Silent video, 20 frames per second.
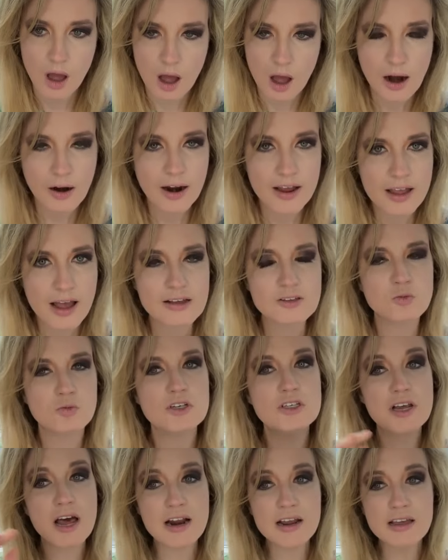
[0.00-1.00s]
All right, yes,
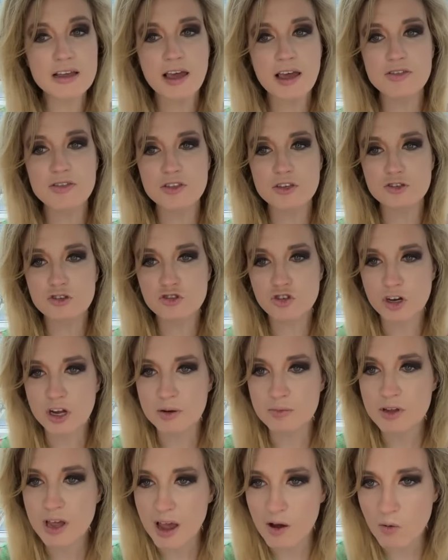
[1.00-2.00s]
we dedicate the
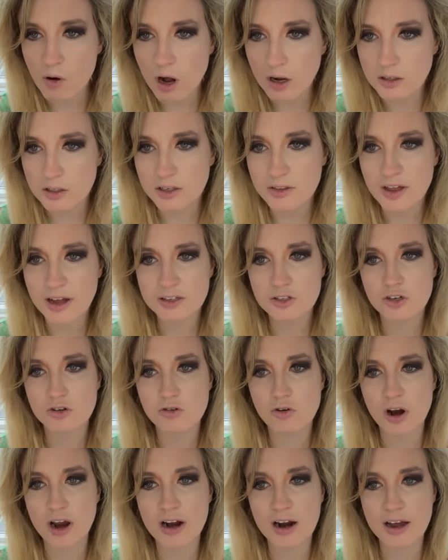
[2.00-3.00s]
stream, Kay Walton. That's a
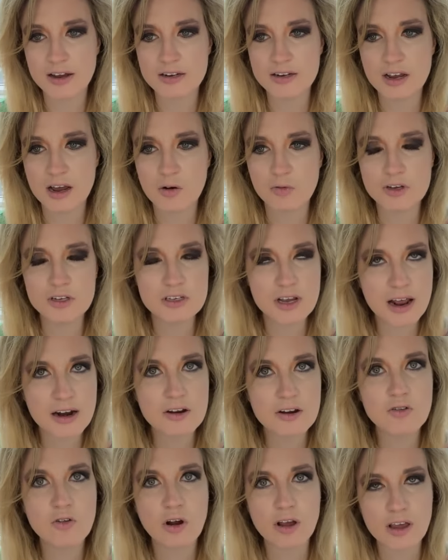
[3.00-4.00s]
great idea. We
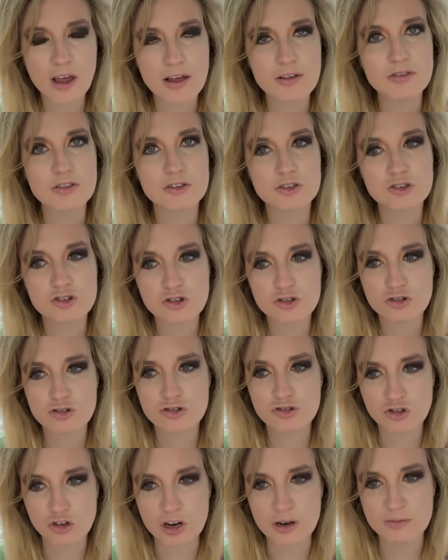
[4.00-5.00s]
dedicate this
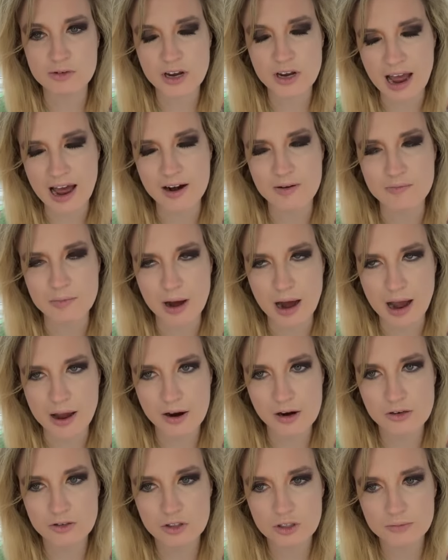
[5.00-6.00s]
stream to Adam
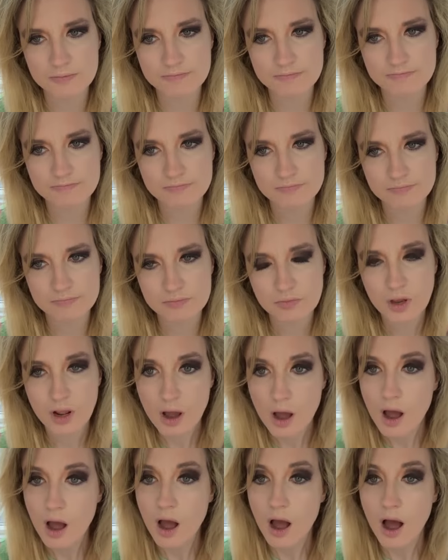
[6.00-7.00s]
Byers.
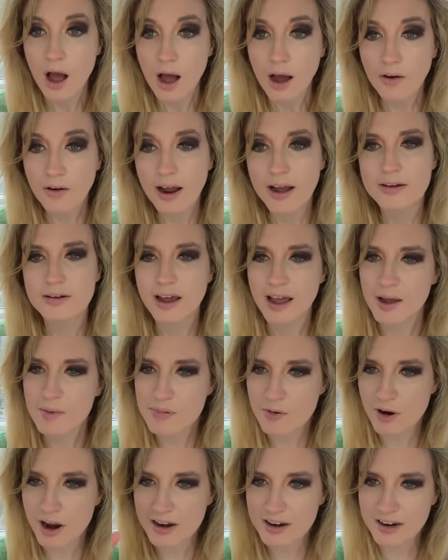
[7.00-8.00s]
All right, hey,
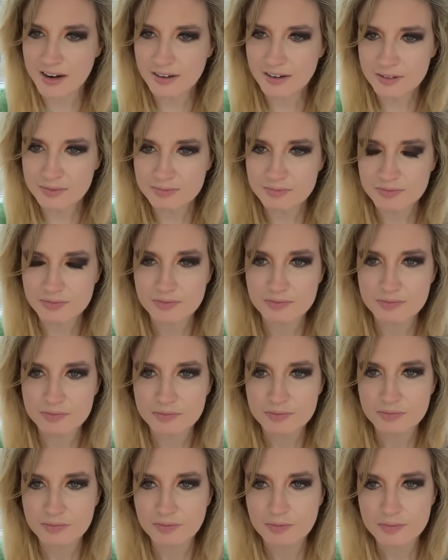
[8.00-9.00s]
Brendan.
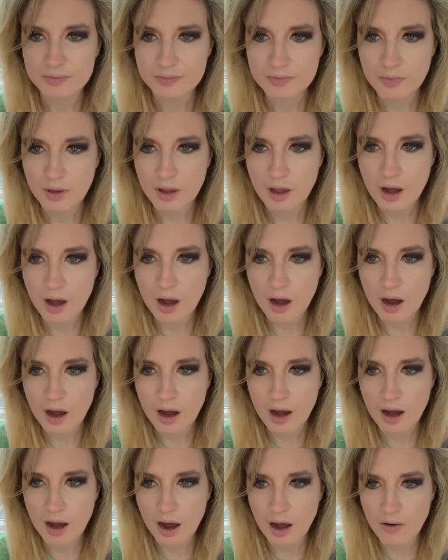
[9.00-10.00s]

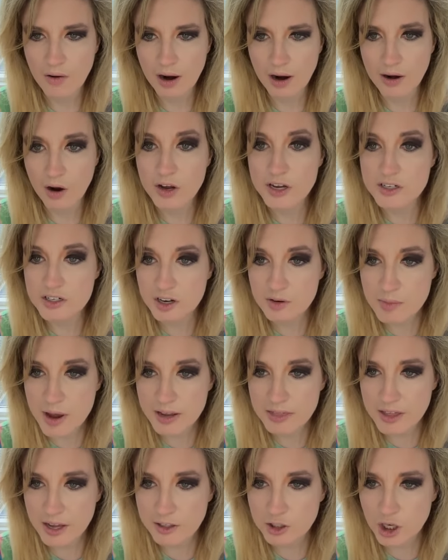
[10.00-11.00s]
Uh, all right, oh, he did
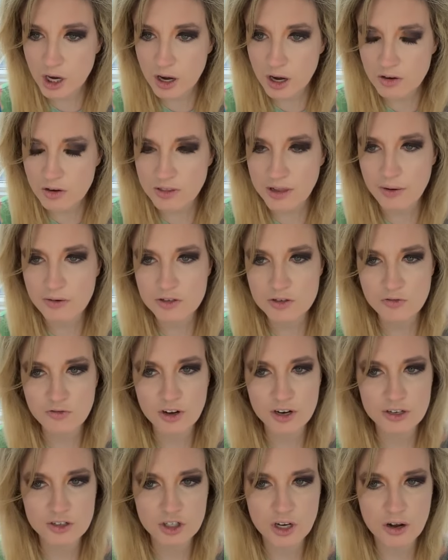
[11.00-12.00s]
make that joke? That was a
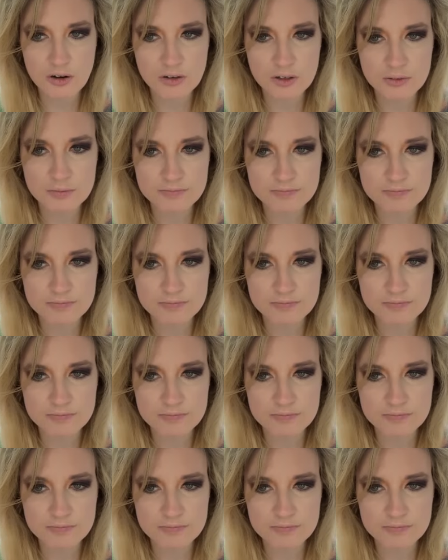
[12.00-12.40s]
funny joke.